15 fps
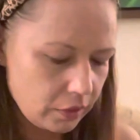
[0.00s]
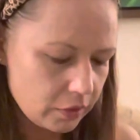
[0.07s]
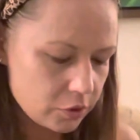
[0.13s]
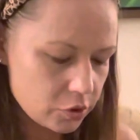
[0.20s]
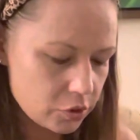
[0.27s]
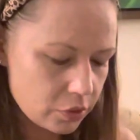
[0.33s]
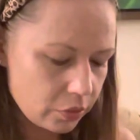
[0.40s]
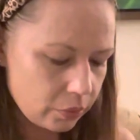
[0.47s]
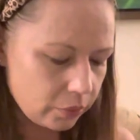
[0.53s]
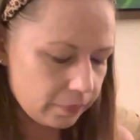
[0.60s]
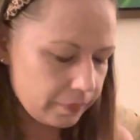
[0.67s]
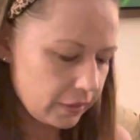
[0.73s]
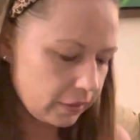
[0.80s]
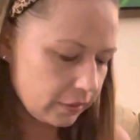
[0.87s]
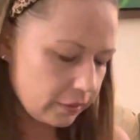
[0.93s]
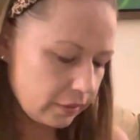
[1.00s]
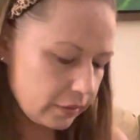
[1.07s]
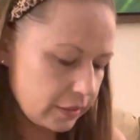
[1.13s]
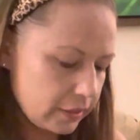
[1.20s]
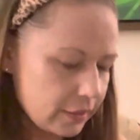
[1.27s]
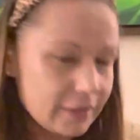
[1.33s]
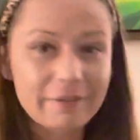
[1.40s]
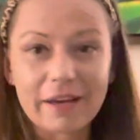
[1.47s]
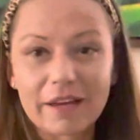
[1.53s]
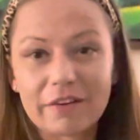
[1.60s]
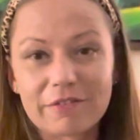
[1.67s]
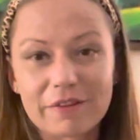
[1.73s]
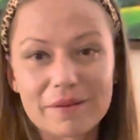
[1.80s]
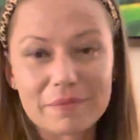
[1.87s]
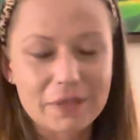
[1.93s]
So,
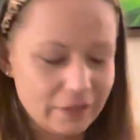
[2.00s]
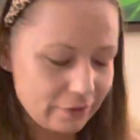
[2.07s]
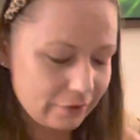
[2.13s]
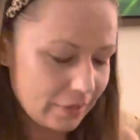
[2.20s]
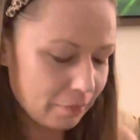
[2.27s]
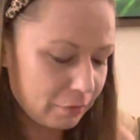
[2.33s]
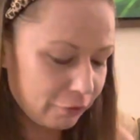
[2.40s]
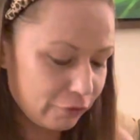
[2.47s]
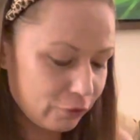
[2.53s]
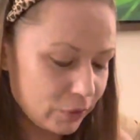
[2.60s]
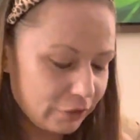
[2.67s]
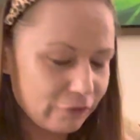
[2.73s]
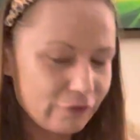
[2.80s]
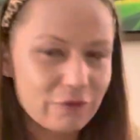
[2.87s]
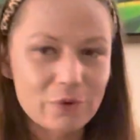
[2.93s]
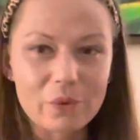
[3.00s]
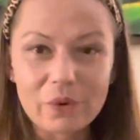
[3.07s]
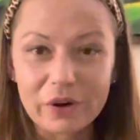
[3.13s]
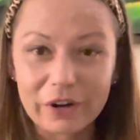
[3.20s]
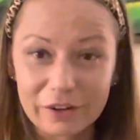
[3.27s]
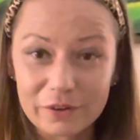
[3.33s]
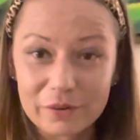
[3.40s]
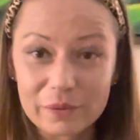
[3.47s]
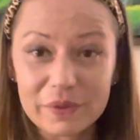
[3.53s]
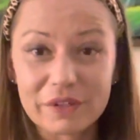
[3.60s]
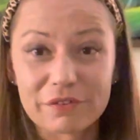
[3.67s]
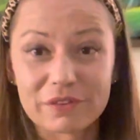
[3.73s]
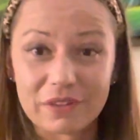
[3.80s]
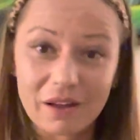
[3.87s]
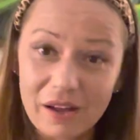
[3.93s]
Divine Feminine, number 44, who would
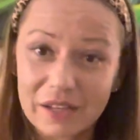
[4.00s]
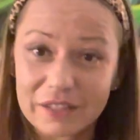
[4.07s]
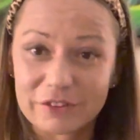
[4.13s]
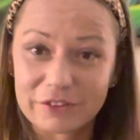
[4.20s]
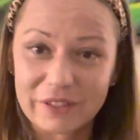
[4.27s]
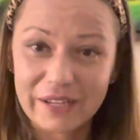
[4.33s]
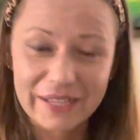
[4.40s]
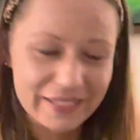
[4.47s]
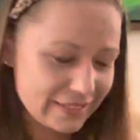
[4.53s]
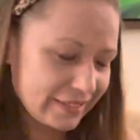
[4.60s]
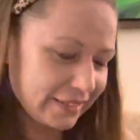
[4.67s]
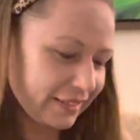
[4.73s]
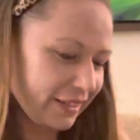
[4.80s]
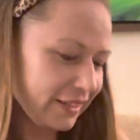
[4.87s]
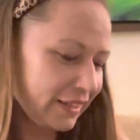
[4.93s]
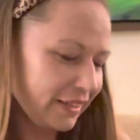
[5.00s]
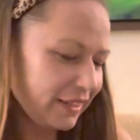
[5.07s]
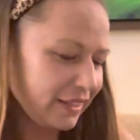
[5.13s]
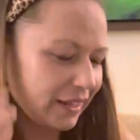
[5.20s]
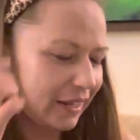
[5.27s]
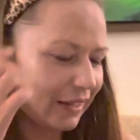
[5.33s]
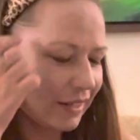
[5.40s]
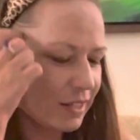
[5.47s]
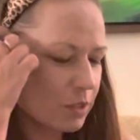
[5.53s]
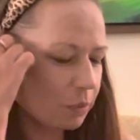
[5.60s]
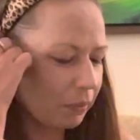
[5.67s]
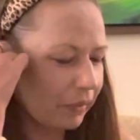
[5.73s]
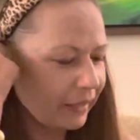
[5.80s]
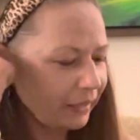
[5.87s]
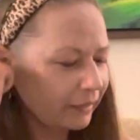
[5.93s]
have thought, right?
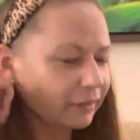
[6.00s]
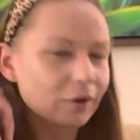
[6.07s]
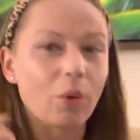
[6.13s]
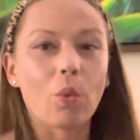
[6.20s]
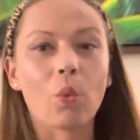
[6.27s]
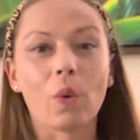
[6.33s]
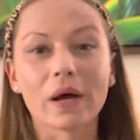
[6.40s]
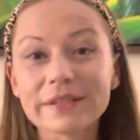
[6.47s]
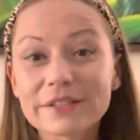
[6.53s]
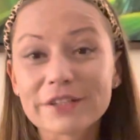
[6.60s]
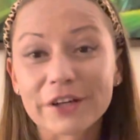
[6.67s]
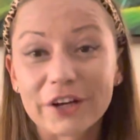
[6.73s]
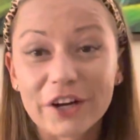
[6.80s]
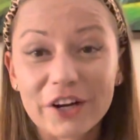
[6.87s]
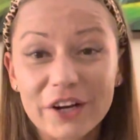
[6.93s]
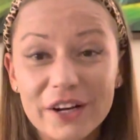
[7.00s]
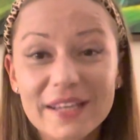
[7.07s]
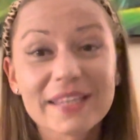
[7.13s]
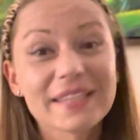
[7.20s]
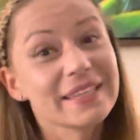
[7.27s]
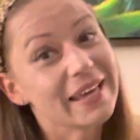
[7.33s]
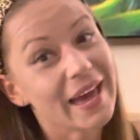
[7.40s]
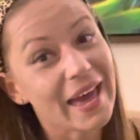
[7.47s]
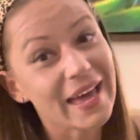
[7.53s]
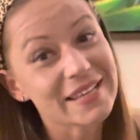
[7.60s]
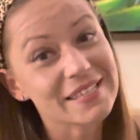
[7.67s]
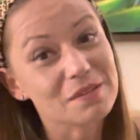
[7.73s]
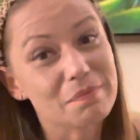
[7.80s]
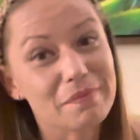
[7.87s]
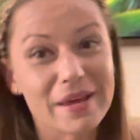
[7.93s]
Unexplained wonder,
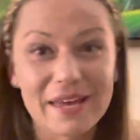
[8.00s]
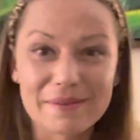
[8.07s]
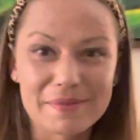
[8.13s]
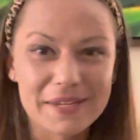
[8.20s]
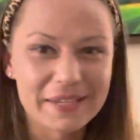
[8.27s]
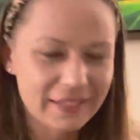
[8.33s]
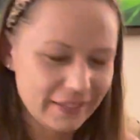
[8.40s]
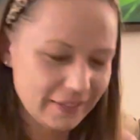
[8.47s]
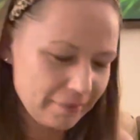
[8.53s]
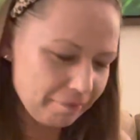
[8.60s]
yes, baby.